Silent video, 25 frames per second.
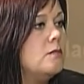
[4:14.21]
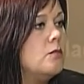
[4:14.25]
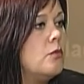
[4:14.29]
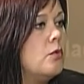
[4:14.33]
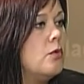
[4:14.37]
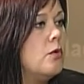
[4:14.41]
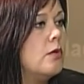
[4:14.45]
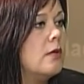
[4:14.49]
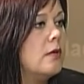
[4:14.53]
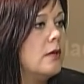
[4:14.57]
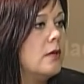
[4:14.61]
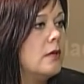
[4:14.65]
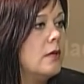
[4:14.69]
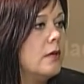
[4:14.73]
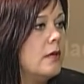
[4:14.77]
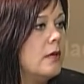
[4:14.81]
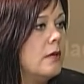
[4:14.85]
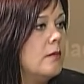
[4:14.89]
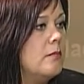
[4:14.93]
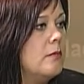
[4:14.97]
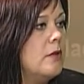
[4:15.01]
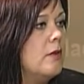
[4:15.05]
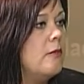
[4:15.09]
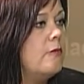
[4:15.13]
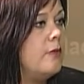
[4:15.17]
more
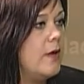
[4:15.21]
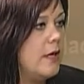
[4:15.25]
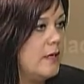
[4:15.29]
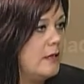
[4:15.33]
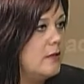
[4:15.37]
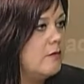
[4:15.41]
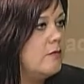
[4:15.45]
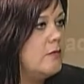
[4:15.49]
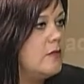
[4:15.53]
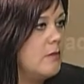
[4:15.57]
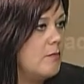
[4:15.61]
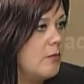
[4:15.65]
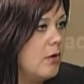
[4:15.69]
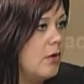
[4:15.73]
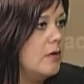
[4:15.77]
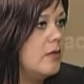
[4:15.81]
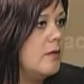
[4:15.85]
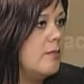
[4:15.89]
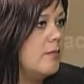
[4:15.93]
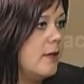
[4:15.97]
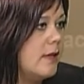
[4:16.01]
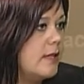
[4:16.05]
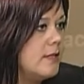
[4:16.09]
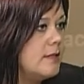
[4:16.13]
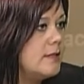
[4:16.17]
effective in the
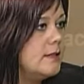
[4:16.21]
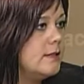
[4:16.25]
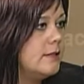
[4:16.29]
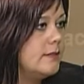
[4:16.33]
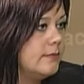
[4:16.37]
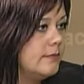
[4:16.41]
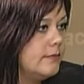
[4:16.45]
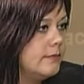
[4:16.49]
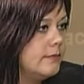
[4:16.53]
marketplace.